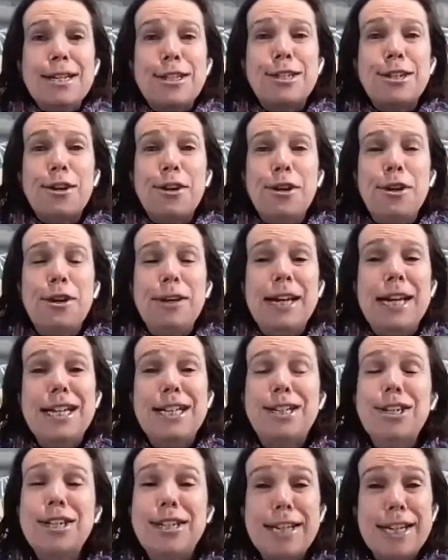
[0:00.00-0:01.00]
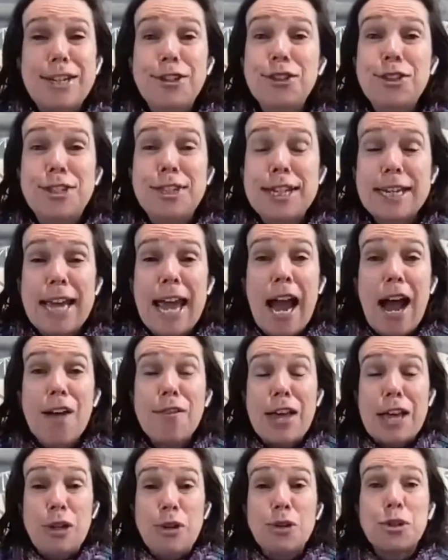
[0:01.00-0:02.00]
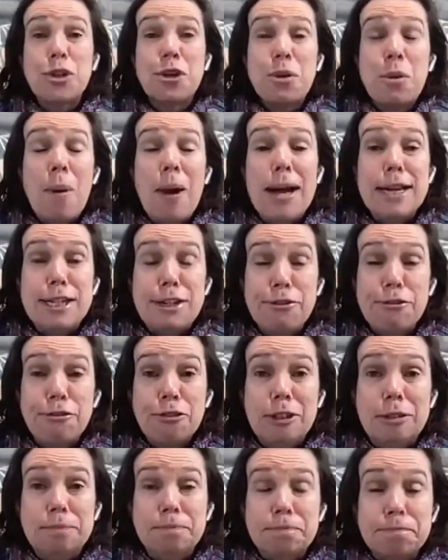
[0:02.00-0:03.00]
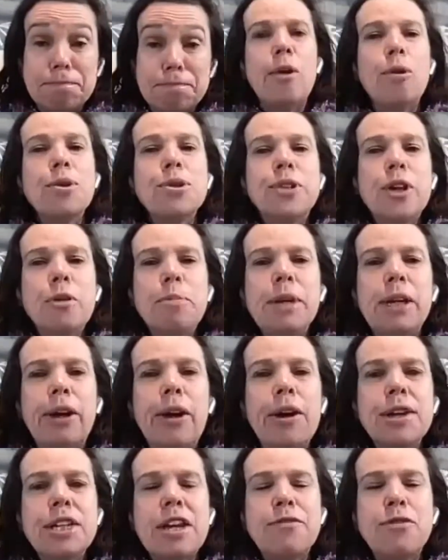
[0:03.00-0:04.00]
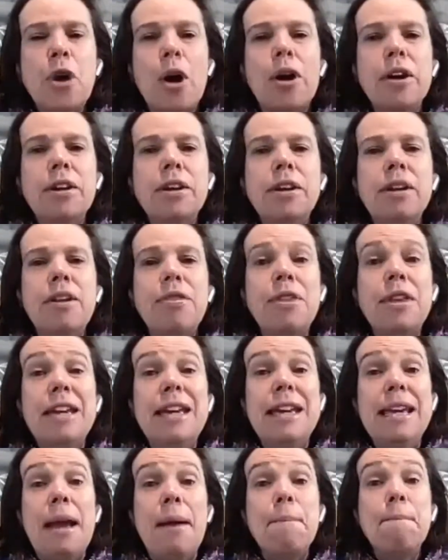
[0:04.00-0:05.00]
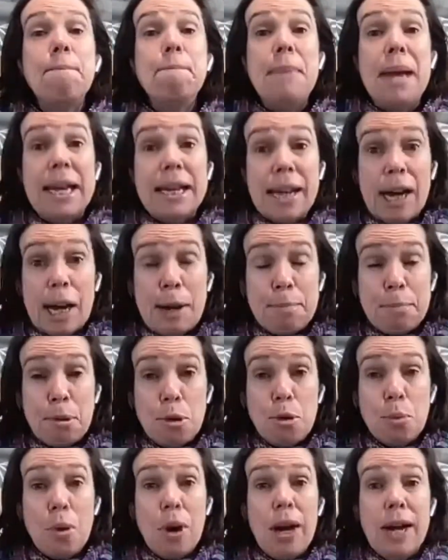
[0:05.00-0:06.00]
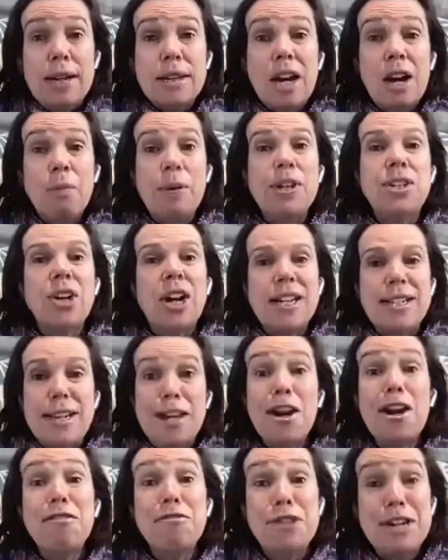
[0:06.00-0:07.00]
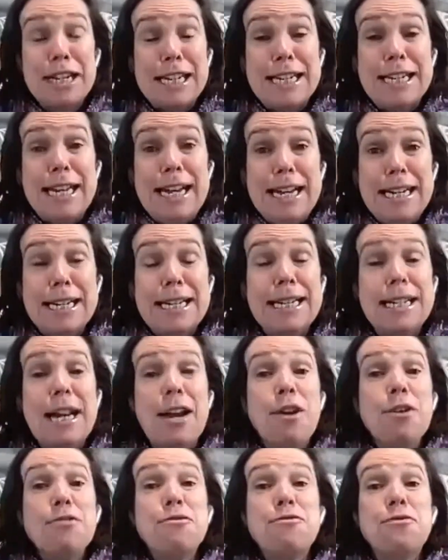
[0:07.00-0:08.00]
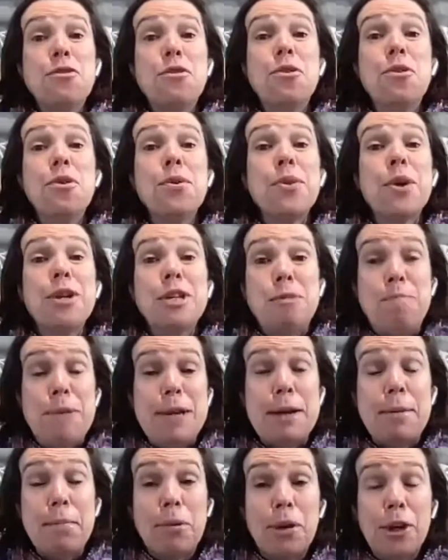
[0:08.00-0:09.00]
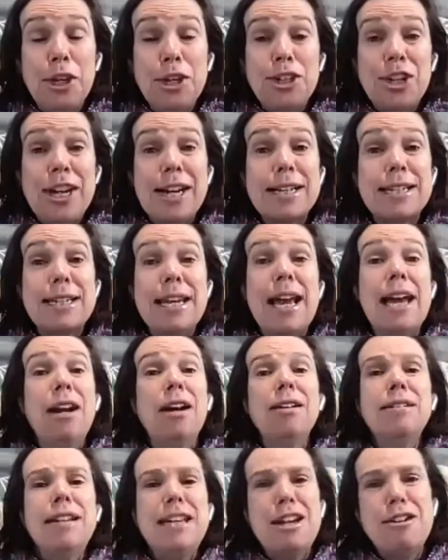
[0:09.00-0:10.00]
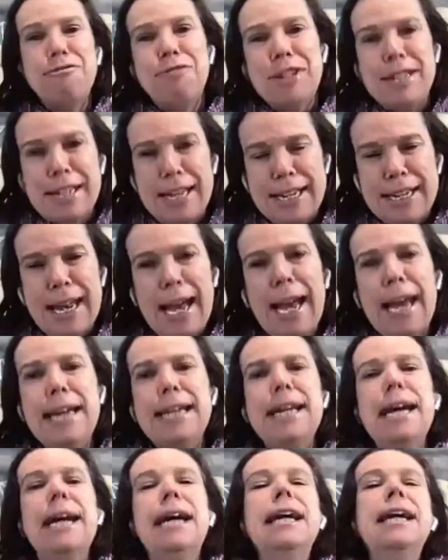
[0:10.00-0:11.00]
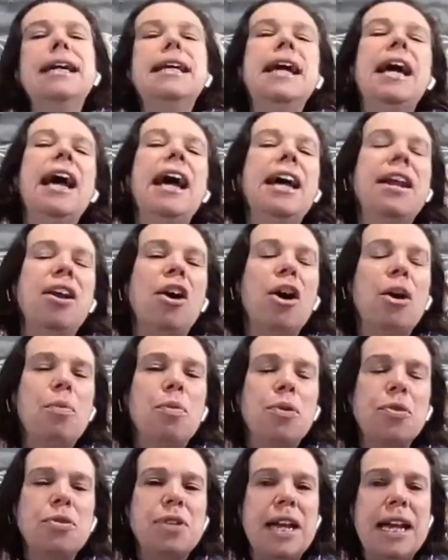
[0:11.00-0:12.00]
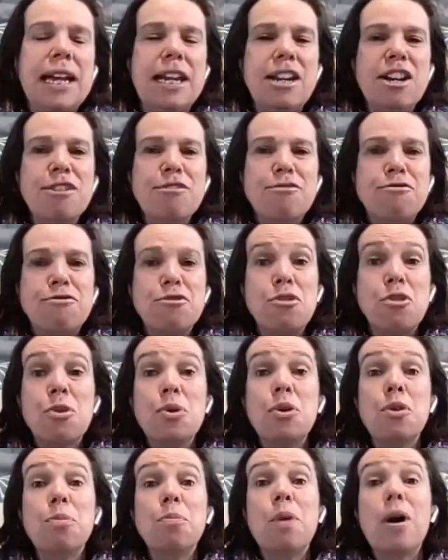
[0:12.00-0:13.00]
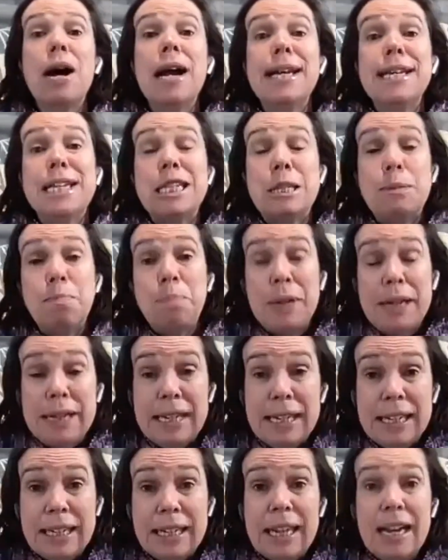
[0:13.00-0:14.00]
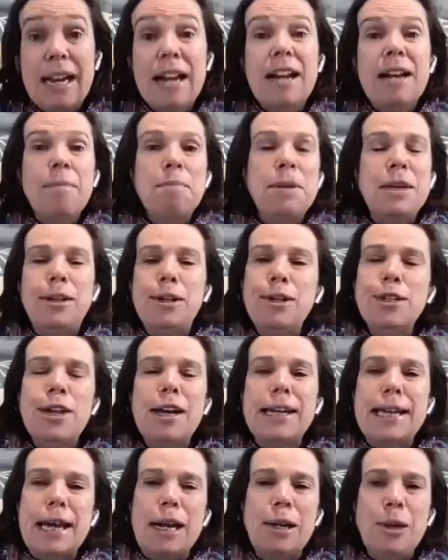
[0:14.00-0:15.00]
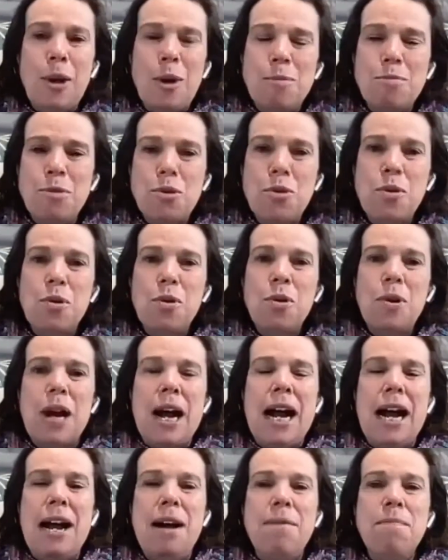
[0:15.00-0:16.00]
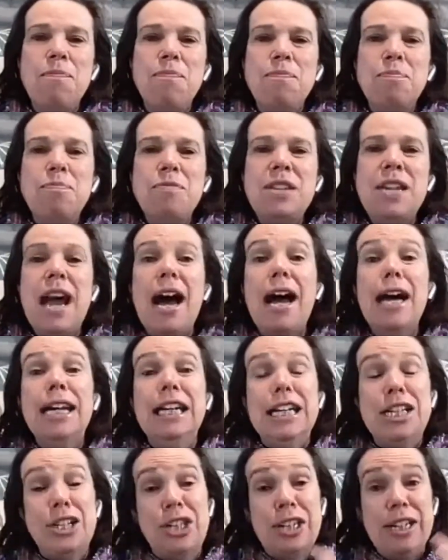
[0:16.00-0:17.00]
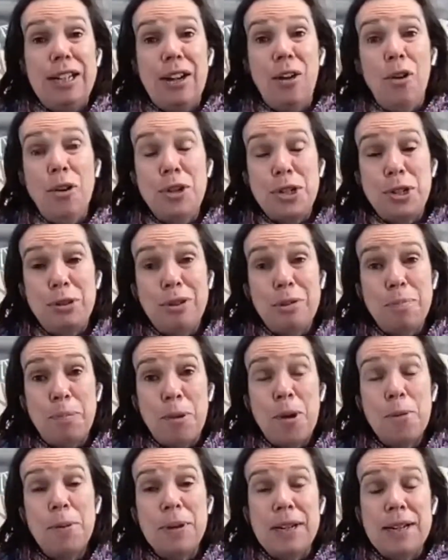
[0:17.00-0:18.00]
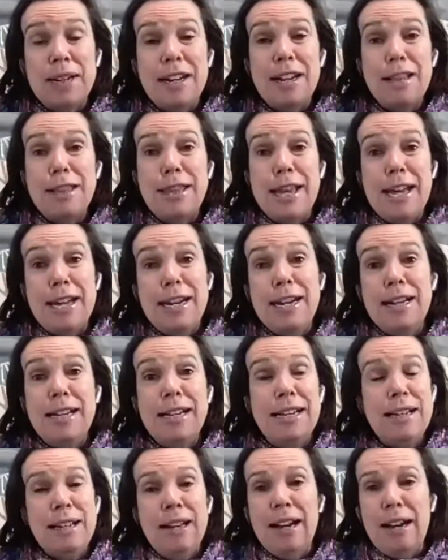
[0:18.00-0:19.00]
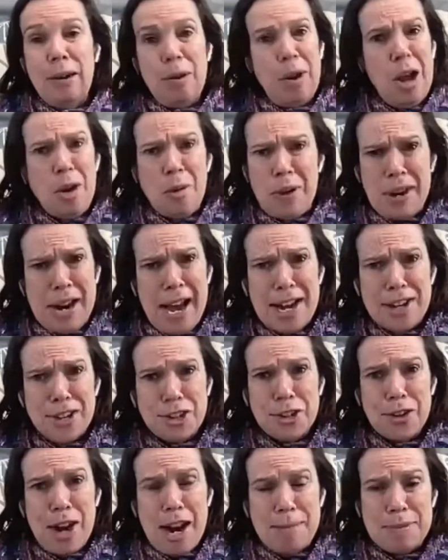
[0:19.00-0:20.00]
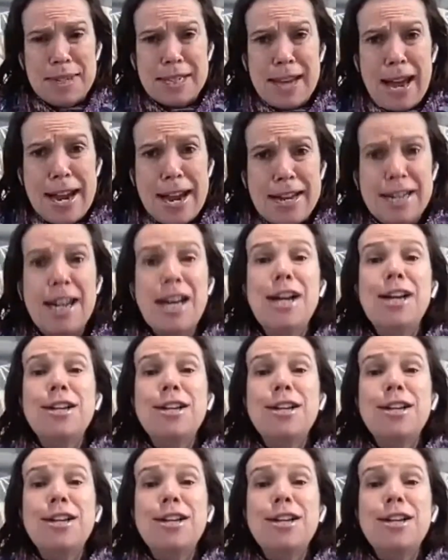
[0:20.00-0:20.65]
So it's just interesting how they look quite different. Also, because I've gotten the mega ball winder, which I said I really needed for those bigger projects, and I'll need it for DK yarn, and I will need it for my spinning because I get a lot more yardage onto a bobbin than a 100-gram skein.